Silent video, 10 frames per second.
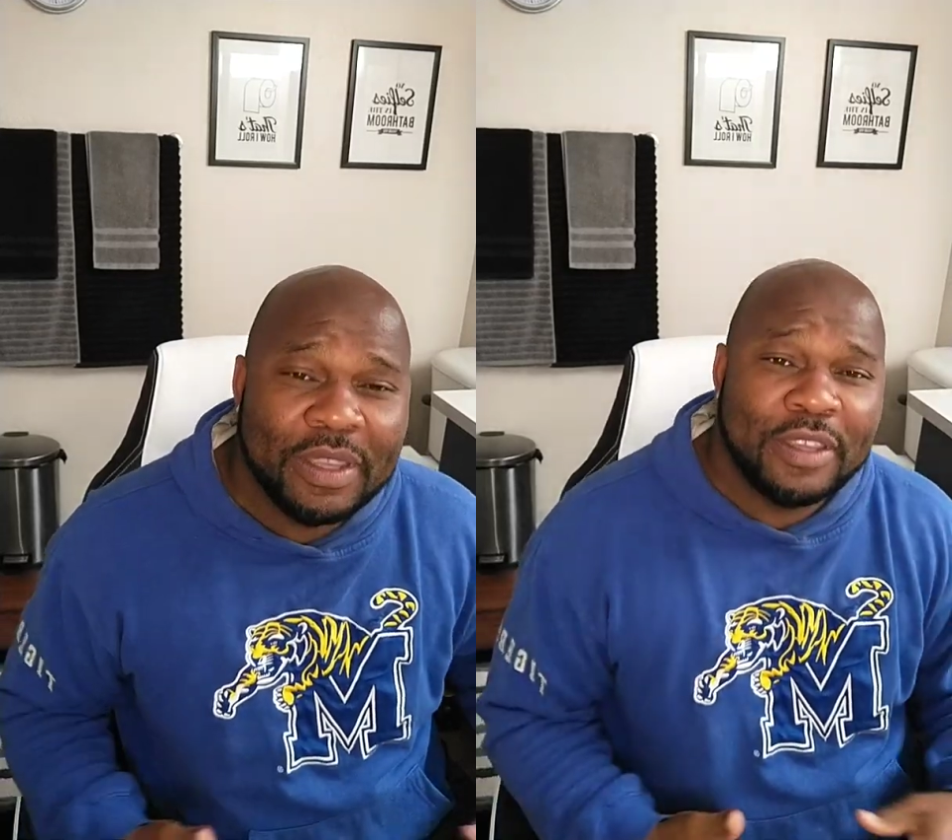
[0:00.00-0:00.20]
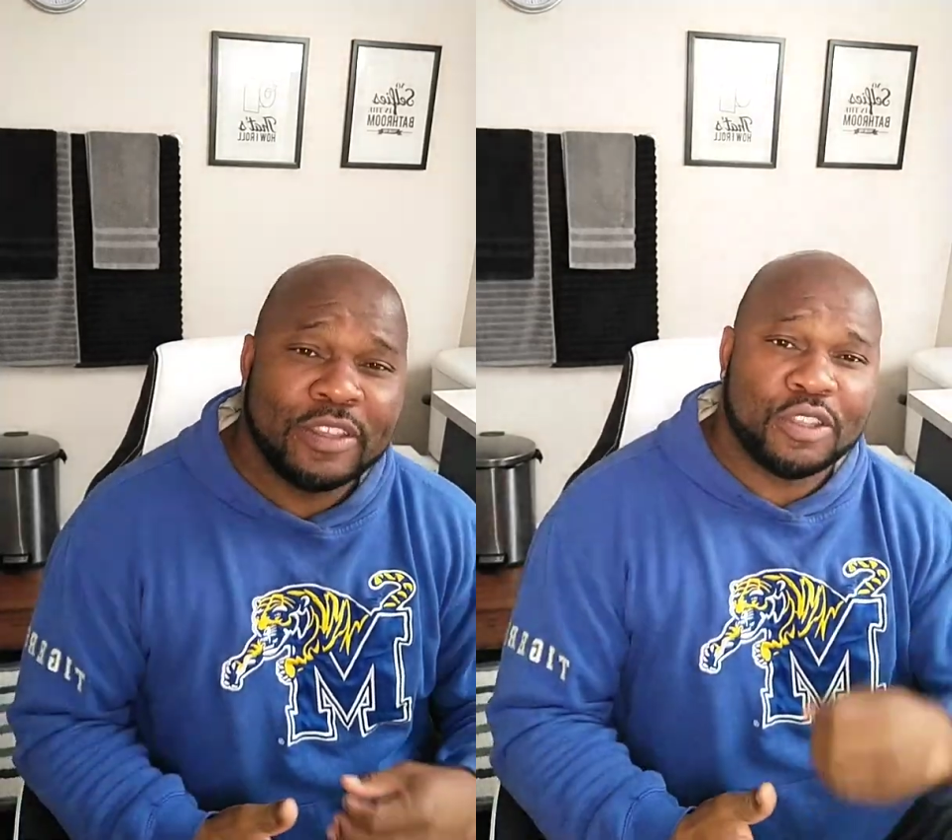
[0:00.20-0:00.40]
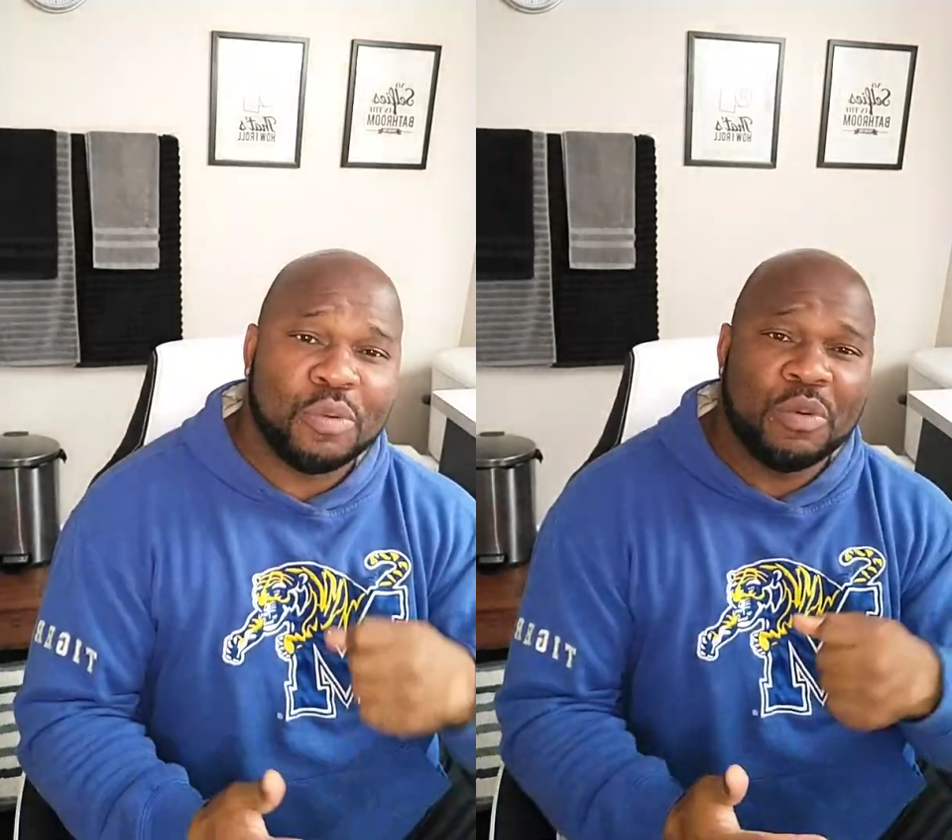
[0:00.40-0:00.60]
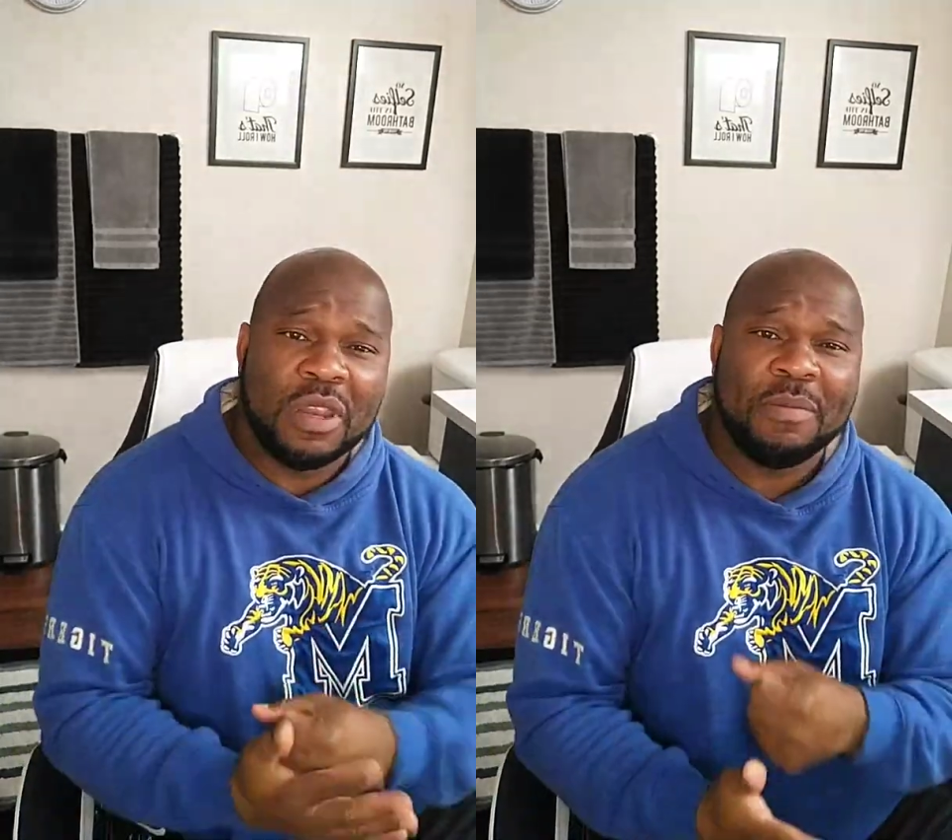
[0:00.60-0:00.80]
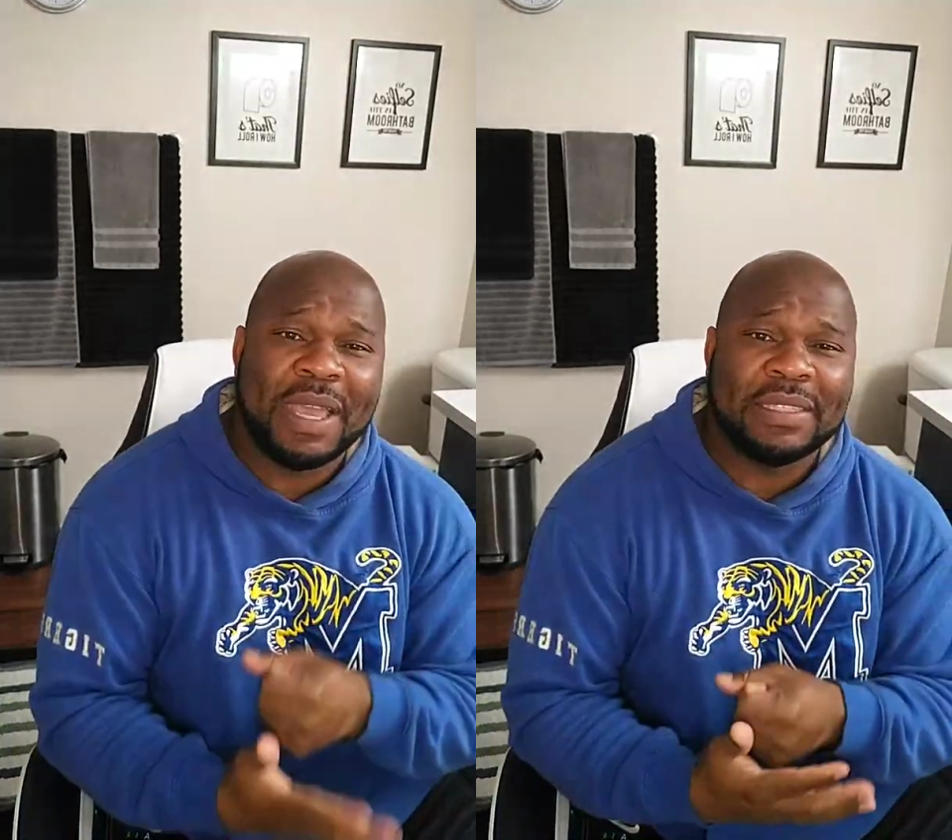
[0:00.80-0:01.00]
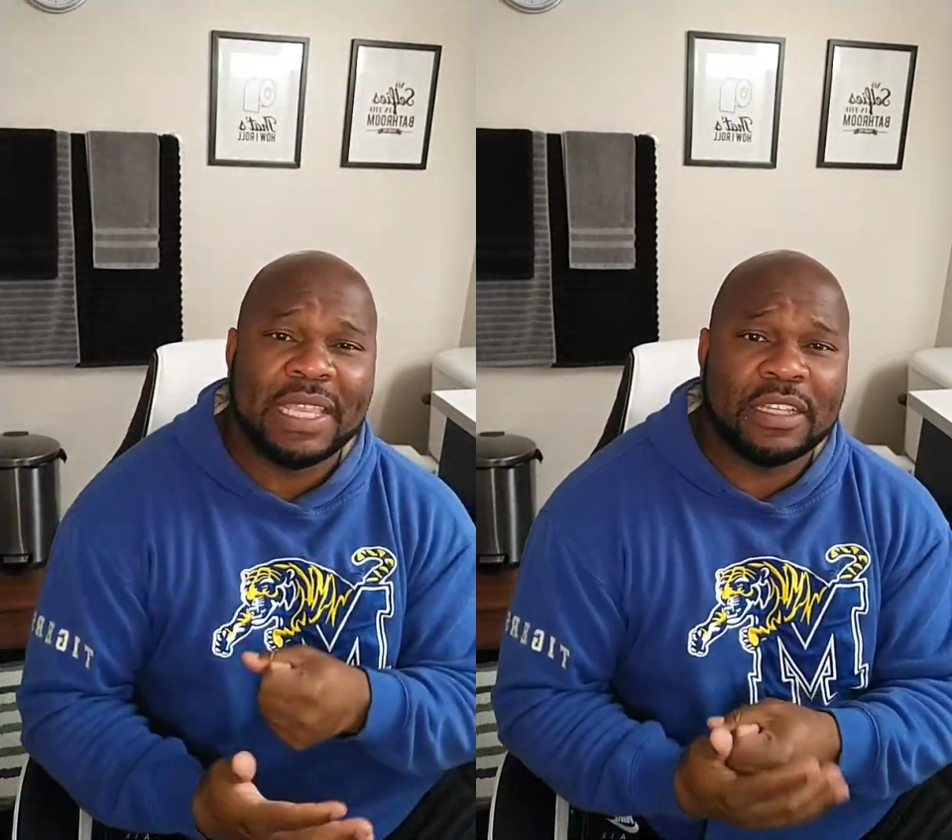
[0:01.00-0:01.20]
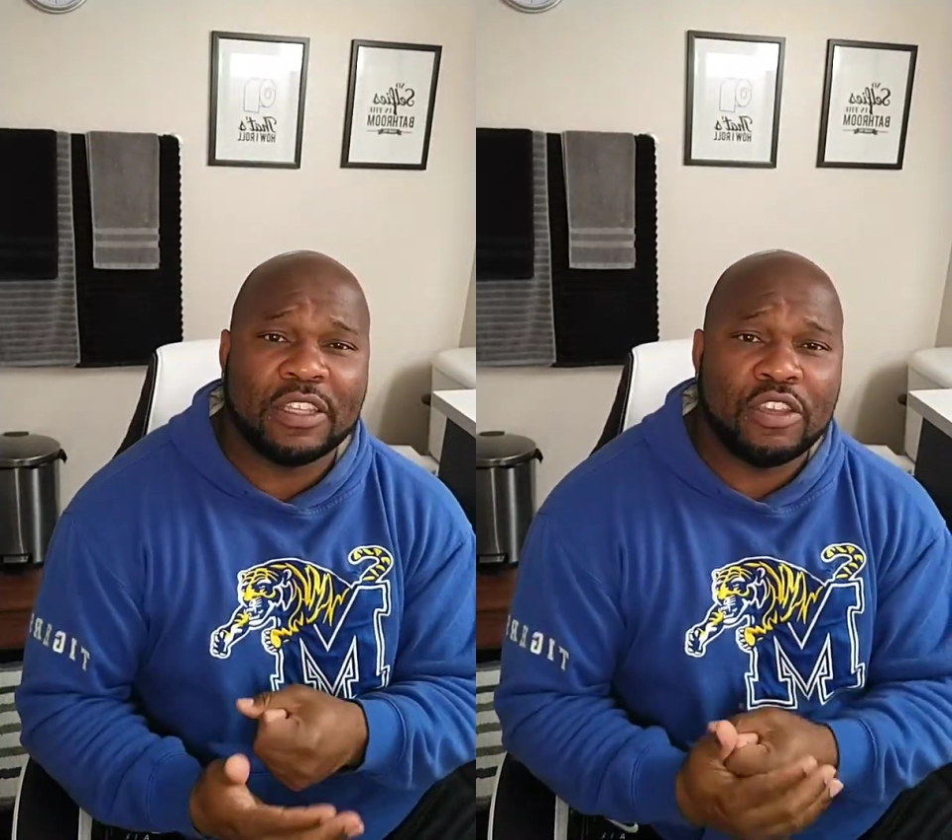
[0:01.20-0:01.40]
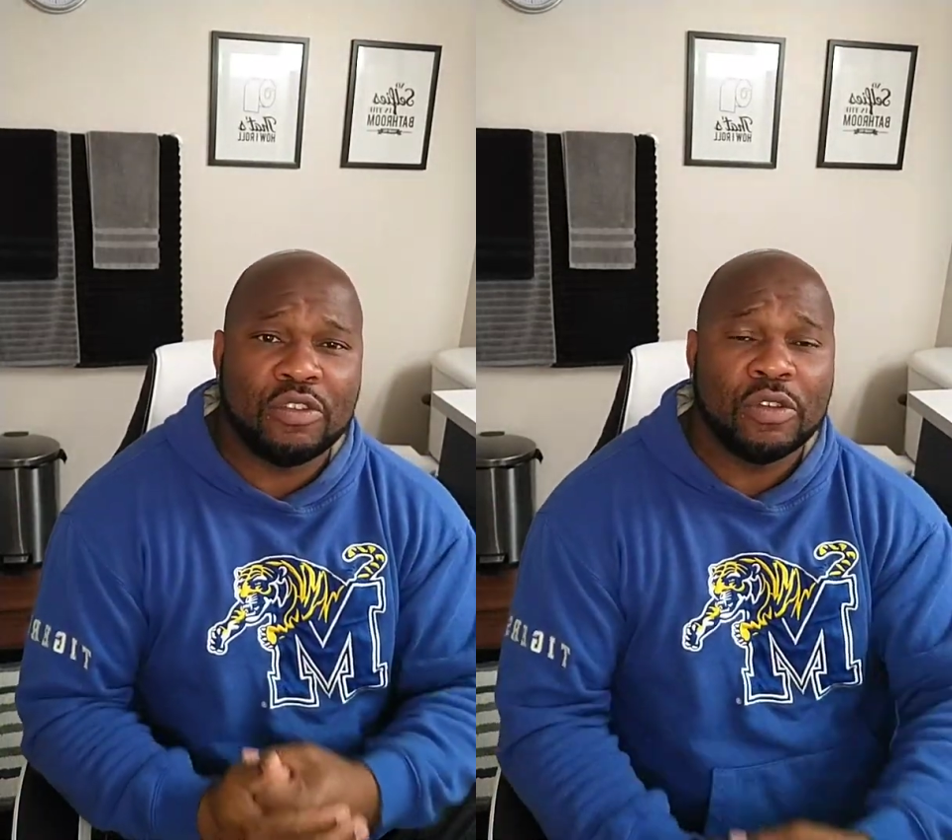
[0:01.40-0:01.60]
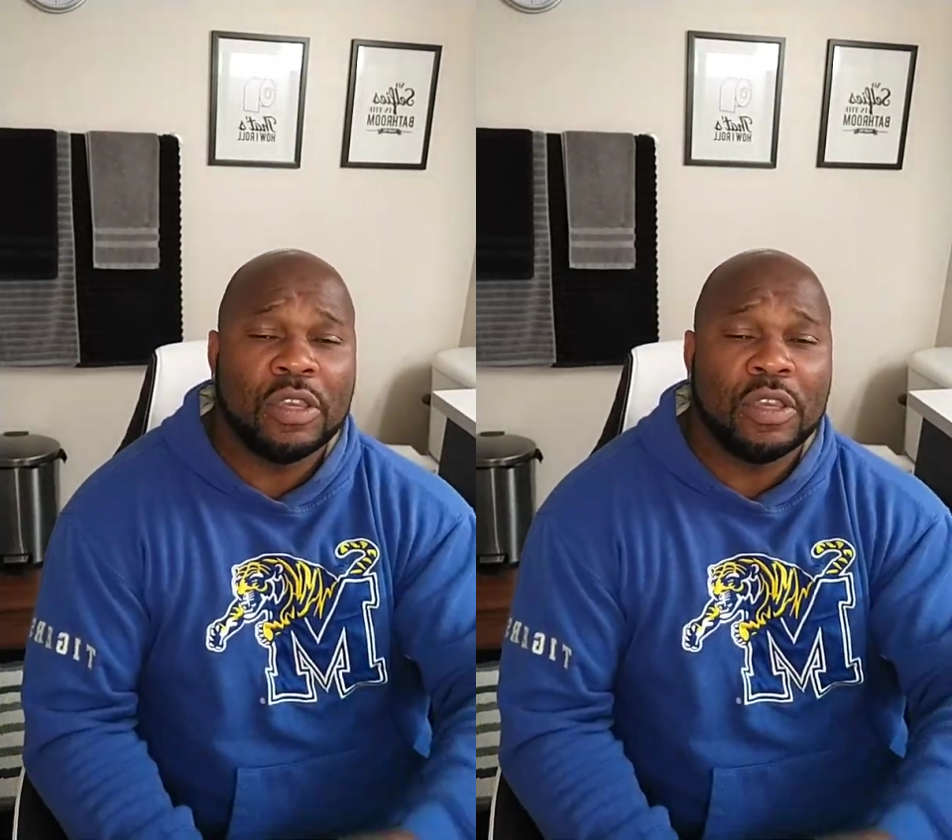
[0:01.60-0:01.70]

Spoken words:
So what am I saying to you?